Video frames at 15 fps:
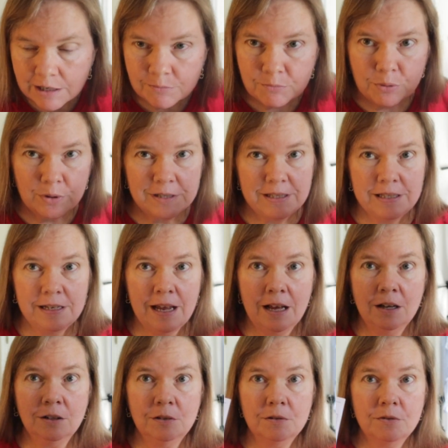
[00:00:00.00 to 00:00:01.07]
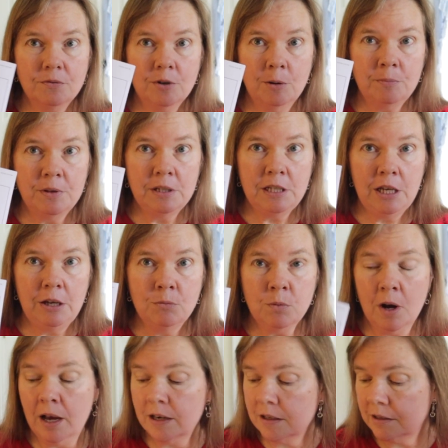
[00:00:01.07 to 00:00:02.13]
print it out from the
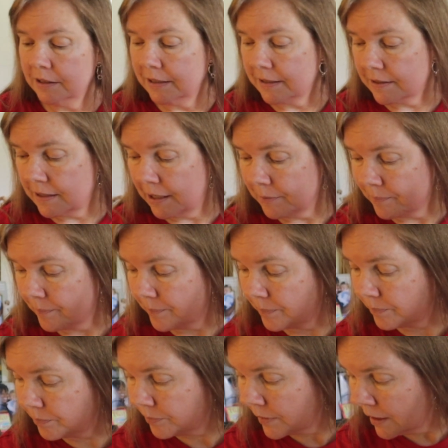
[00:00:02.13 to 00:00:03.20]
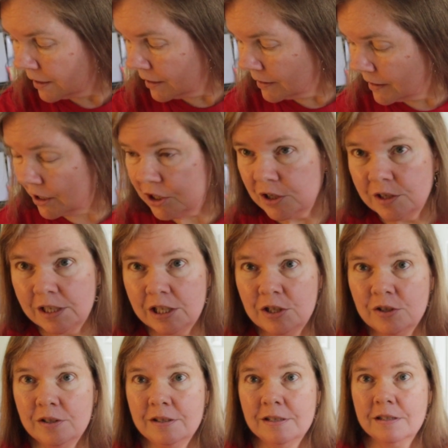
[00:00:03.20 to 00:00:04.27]
errata listing, then you need
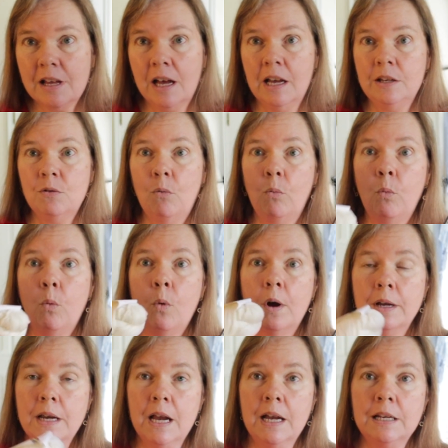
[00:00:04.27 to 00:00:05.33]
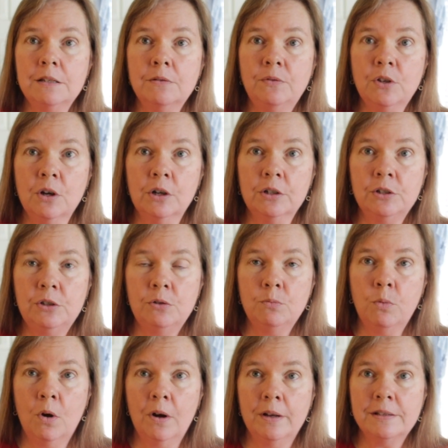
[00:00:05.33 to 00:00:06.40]
to decide what kind of yarn you
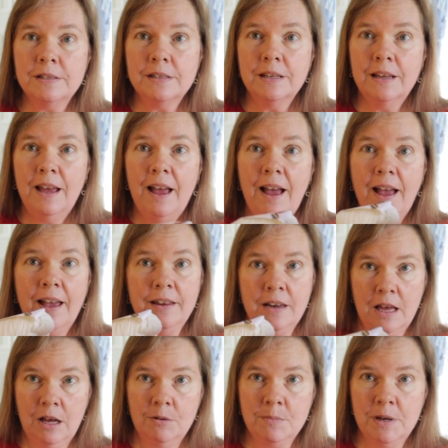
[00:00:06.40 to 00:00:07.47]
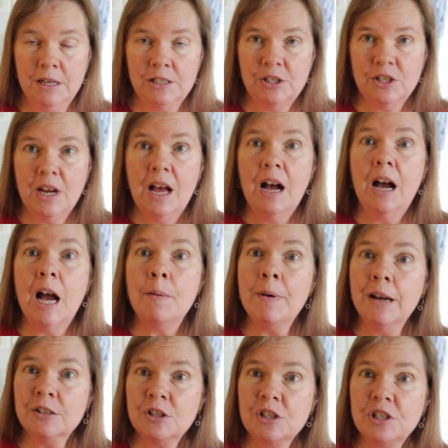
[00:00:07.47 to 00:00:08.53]
want and how much. I'm
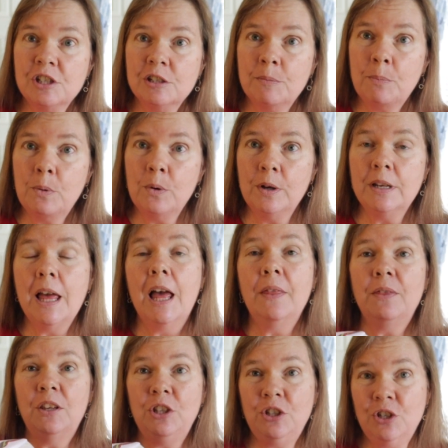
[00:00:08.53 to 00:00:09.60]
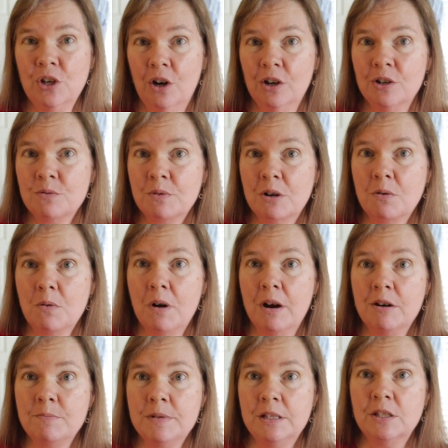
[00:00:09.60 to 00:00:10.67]
actually going to put the yard
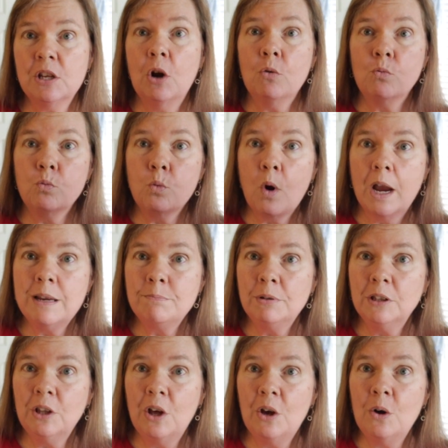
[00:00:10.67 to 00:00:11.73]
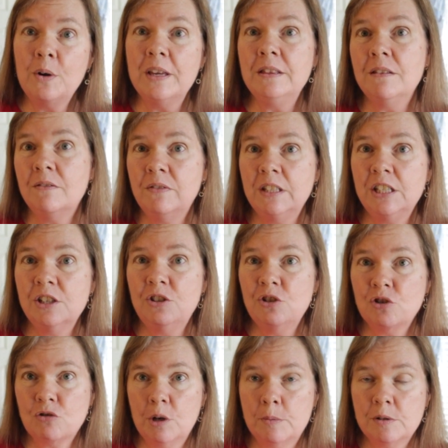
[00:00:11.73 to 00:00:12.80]
requirements right below in the video
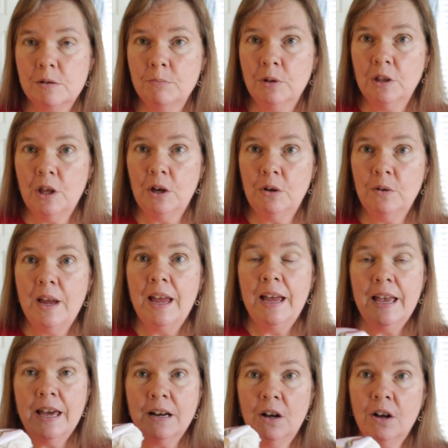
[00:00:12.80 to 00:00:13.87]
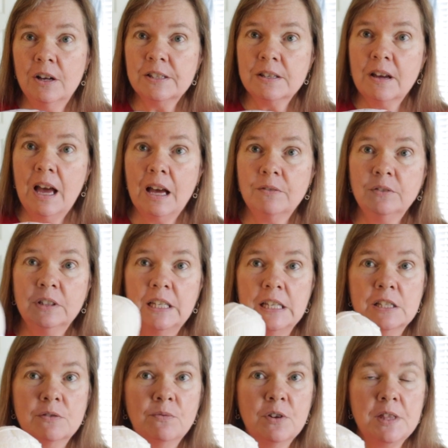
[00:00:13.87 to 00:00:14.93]
description below, and I'll also have
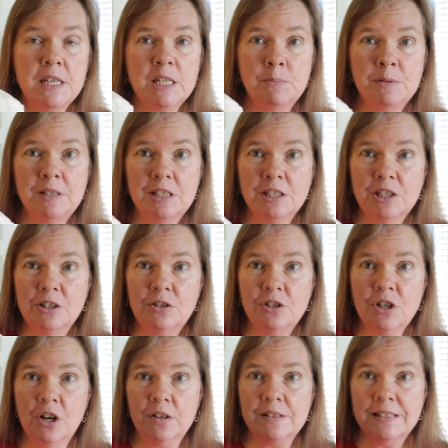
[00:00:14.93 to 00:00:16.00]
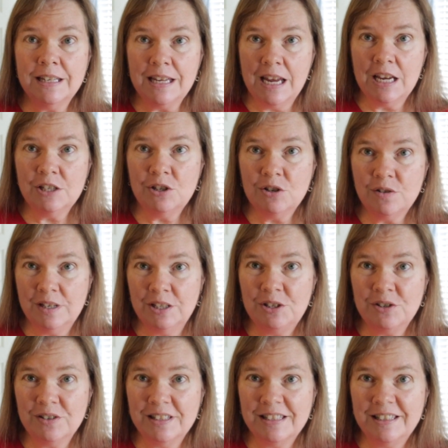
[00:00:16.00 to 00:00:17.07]
links for these particular yarns in case you're
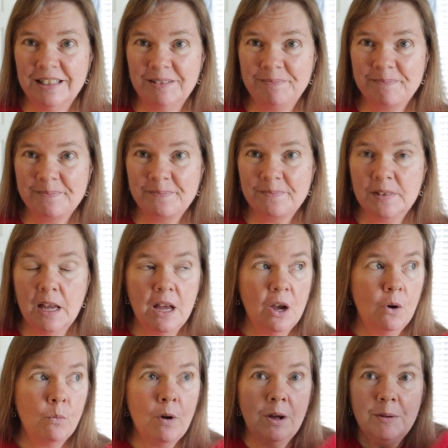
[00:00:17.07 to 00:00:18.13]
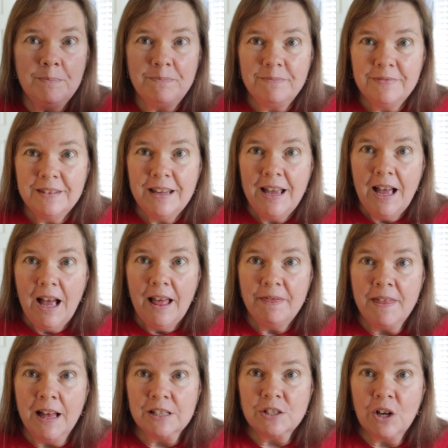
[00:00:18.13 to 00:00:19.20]
interested. Well,
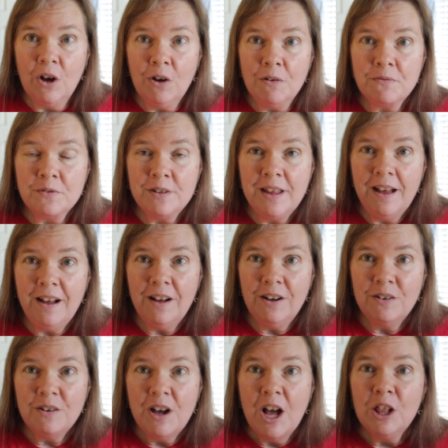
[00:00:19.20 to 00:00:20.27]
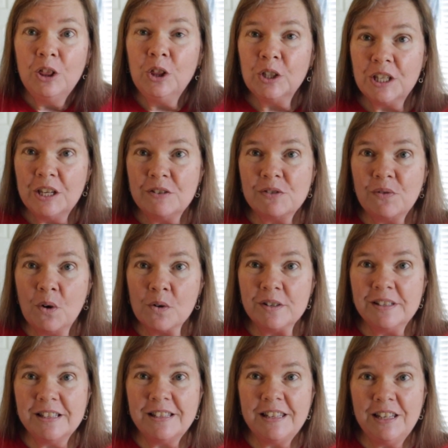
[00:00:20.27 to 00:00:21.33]
that's all for now. Looking
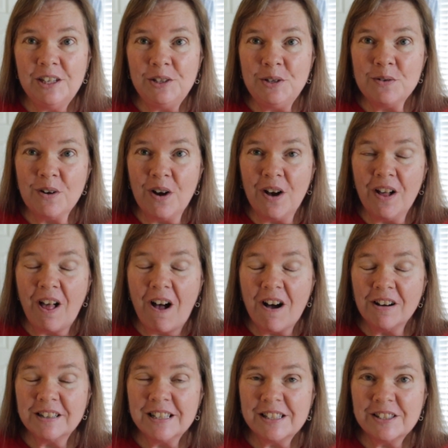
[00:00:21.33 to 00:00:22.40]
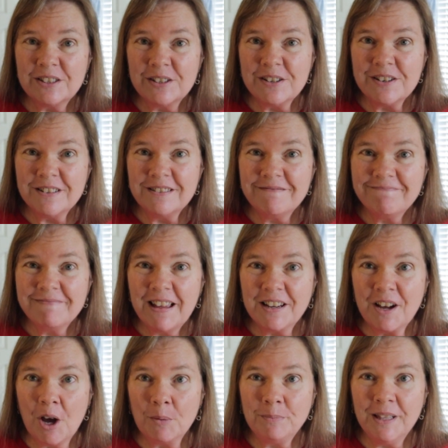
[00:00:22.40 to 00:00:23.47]
forward to seeing you all August 3rd.
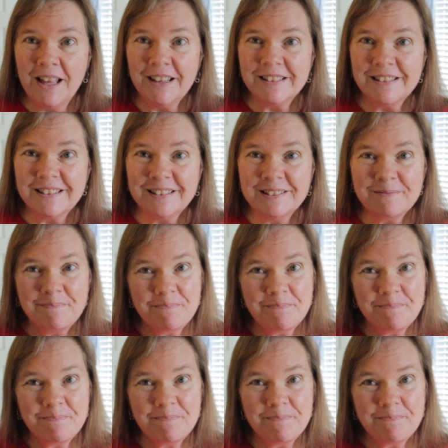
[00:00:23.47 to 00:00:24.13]
God bless.